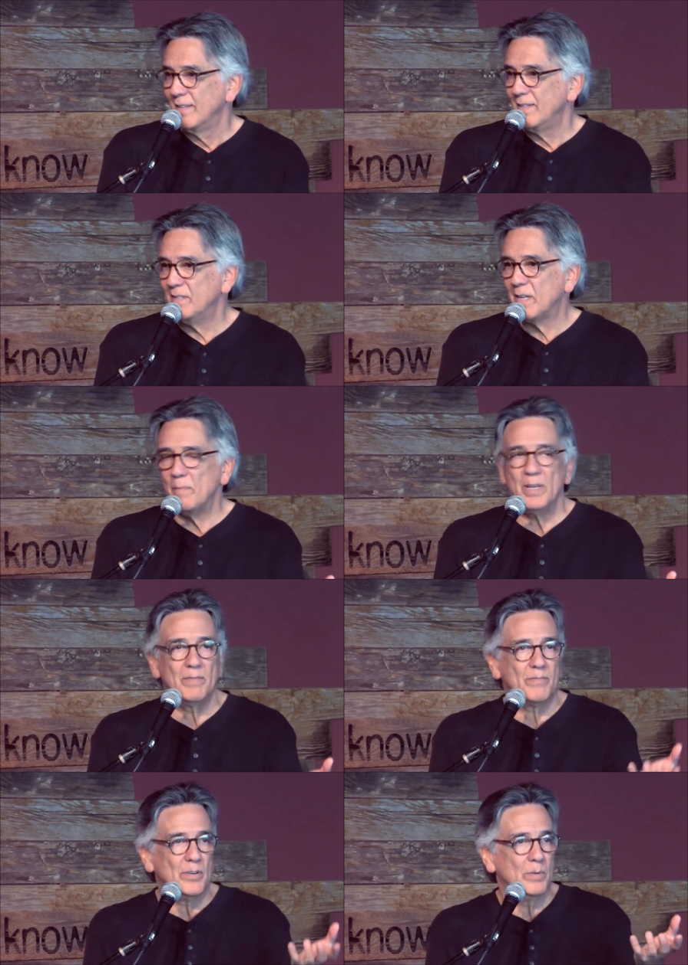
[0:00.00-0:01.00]
She's
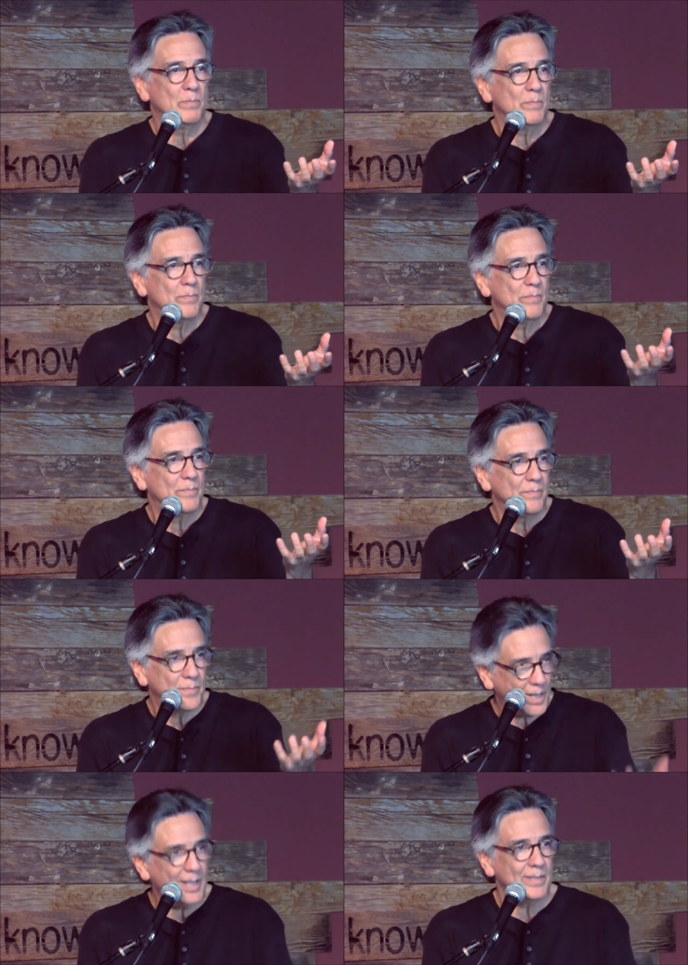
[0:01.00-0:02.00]
coming from
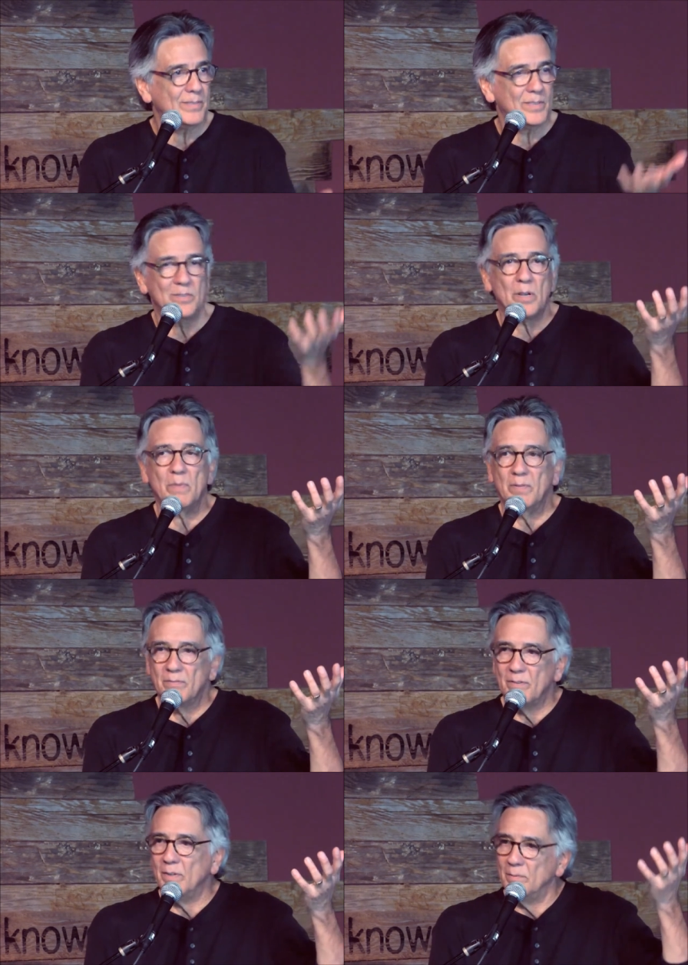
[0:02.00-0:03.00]
science. She's coming
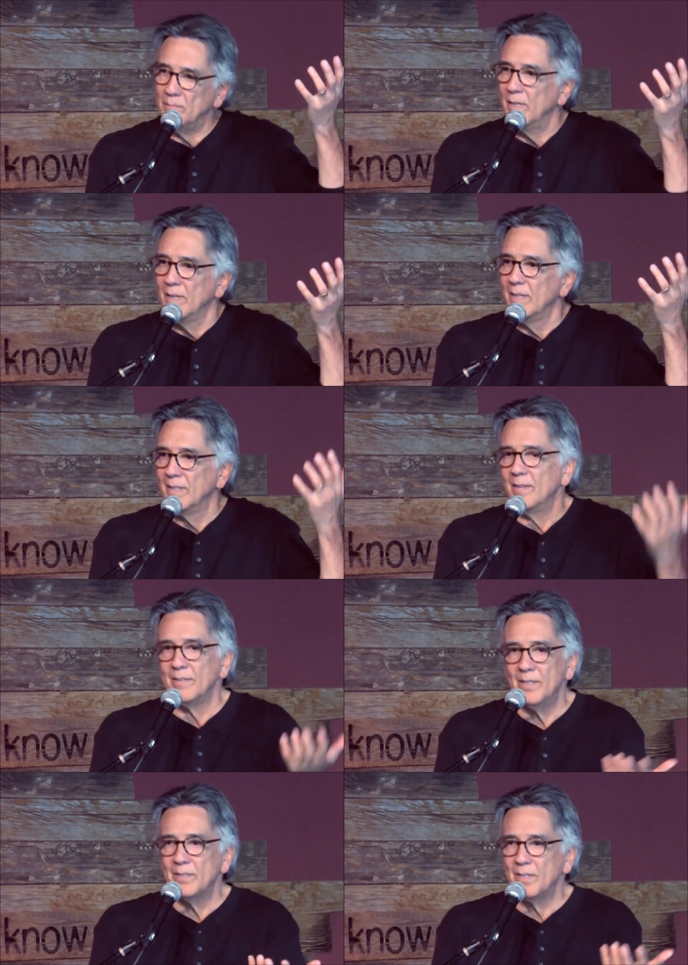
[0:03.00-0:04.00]
from, you
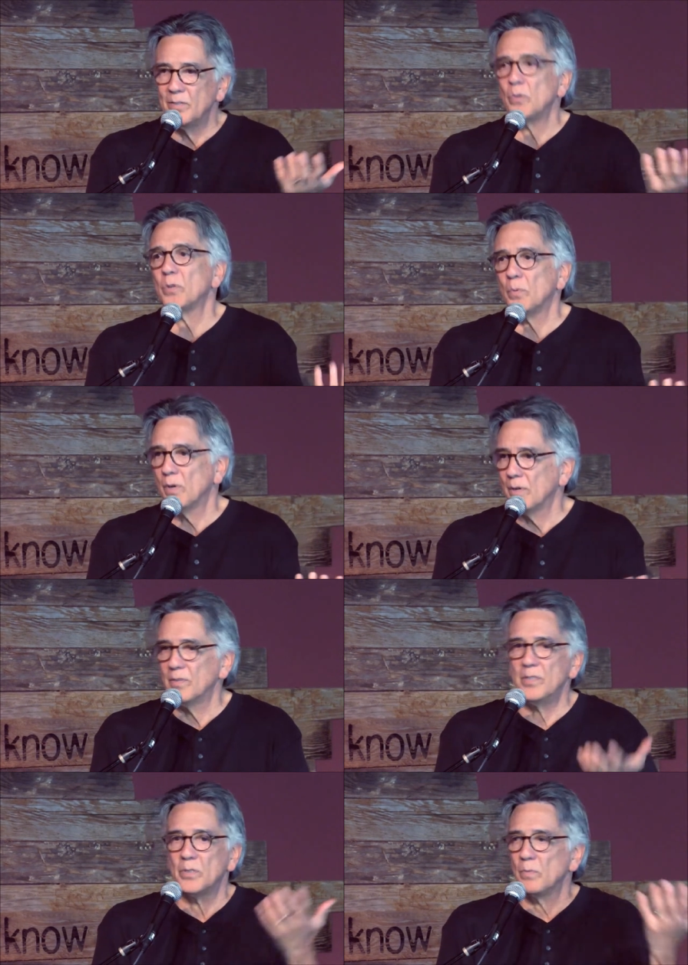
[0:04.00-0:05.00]
know, she's a social
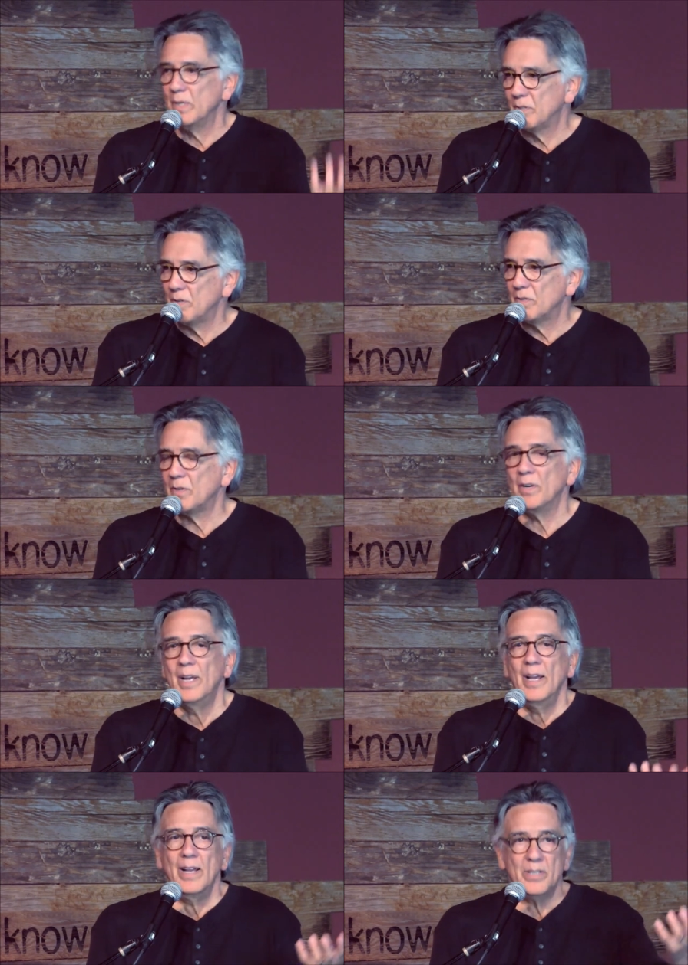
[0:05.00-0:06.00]
worker, she's a researcher,
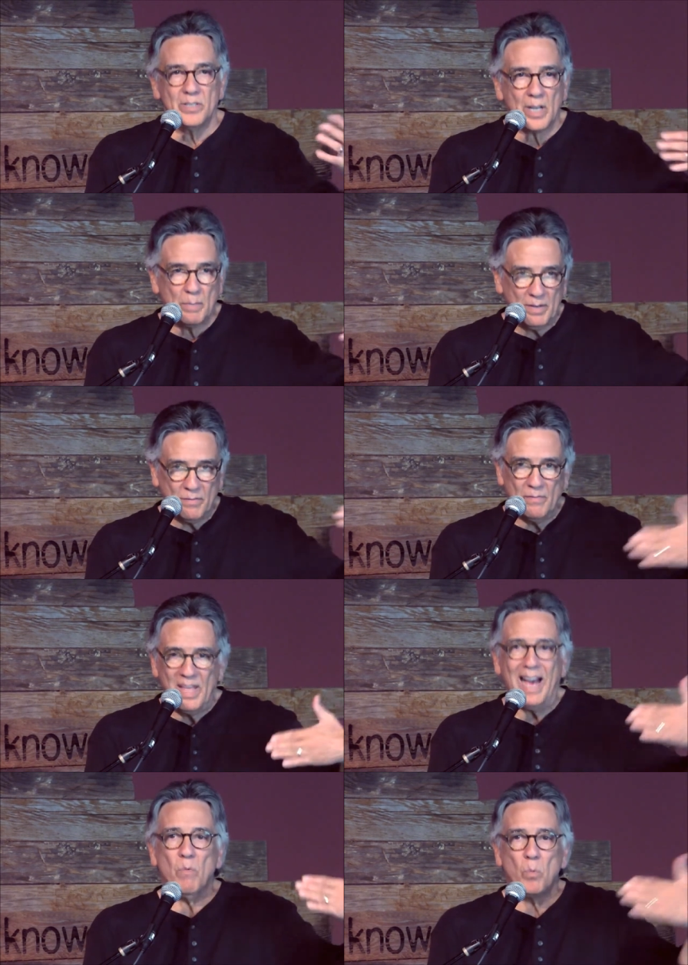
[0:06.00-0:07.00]
and she's coming from
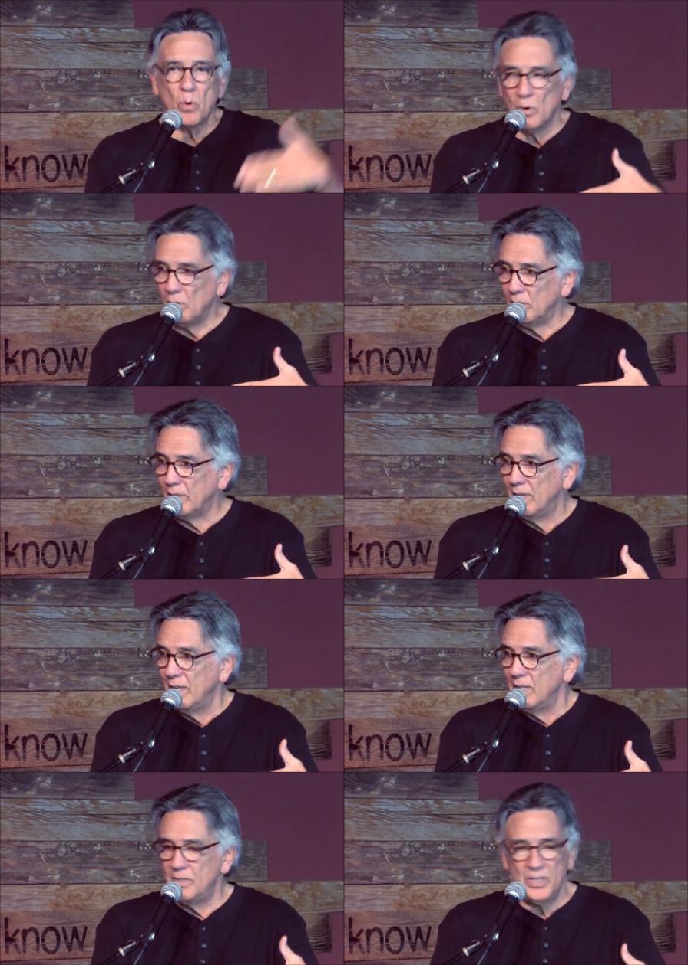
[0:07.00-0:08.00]
that world.
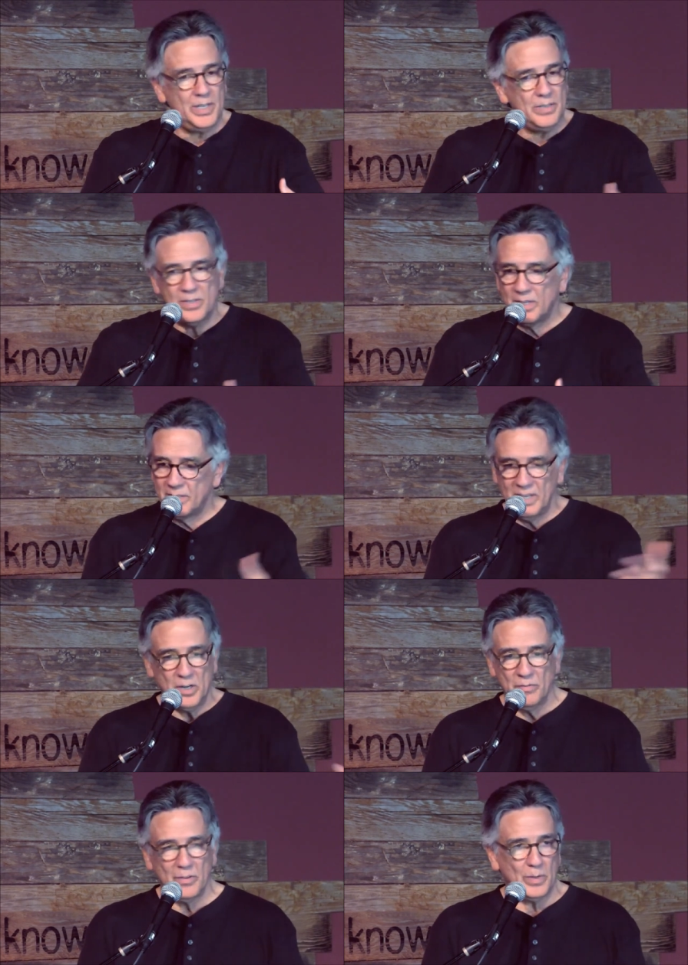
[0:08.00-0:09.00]
She's just
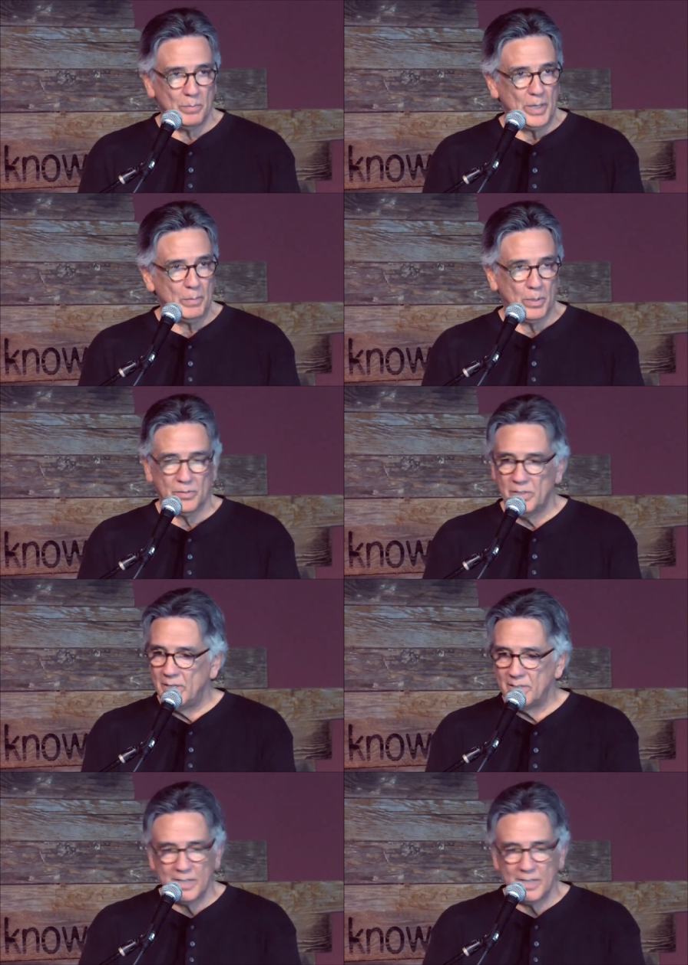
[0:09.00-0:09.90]
interviewing people. She's